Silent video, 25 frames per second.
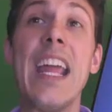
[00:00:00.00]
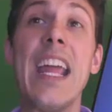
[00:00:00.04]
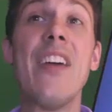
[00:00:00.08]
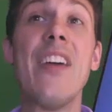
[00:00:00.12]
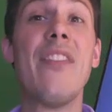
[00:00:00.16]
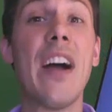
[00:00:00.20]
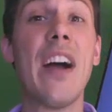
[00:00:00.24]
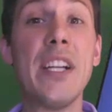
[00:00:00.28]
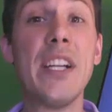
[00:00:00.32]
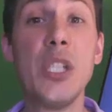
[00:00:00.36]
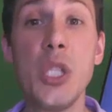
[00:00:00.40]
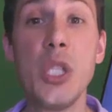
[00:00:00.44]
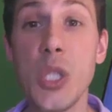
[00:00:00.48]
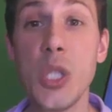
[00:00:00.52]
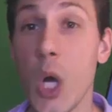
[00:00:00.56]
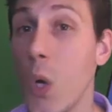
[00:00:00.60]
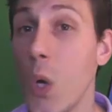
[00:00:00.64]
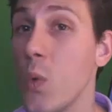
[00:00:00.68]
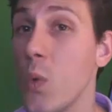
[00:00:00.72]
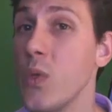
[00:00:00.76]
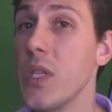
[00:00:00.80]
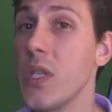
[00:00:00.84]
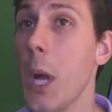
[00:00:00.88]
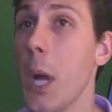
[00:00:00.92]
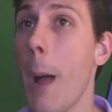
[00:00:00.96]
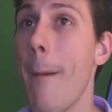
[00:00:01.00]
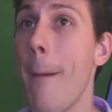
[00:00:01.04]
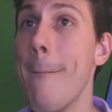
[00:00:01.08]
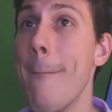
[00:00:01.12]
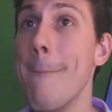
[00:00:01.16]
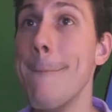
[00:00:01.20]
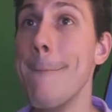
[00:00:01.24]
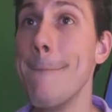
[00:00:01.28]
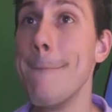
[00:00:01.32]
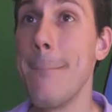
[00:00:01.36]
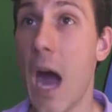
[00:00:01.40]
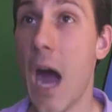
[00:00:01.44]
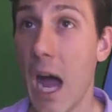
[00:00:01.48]
If I don't
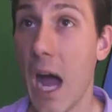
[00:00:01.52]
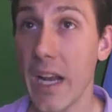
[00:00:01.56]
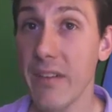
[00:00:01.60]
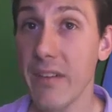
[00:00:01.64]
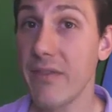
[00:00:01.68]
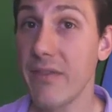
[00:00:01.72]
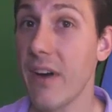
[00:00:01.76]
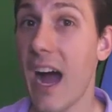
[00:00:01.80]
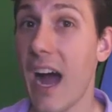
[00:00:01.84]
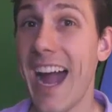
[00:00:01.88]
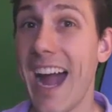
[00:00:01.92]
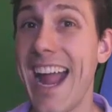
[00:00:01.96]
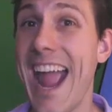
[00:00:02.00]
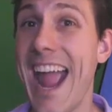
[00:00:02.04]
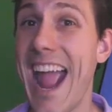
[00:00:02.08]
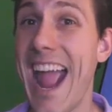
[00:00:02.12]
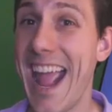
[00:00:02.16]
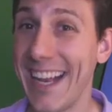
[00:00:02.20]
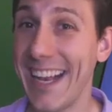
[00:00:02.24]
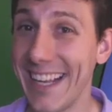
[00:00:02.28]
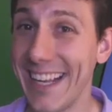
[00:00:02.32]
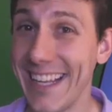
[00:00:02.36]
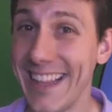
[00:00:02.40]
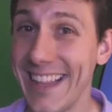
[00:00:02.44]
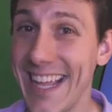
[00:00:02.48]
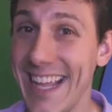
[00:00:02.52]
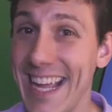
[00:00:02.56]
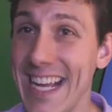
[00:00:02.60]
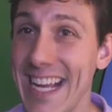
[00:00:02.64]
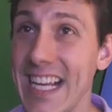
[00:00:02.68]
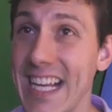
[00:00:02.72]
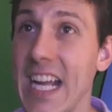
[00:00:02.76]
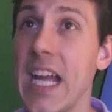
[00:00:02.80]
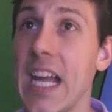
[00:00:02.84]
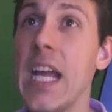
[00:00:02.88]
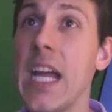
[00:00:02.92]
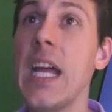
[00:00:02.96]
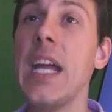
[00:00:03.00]
modify
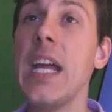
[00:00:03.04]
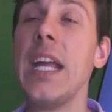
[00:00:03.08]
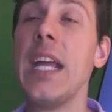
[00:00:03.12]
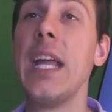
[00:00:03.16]
anything,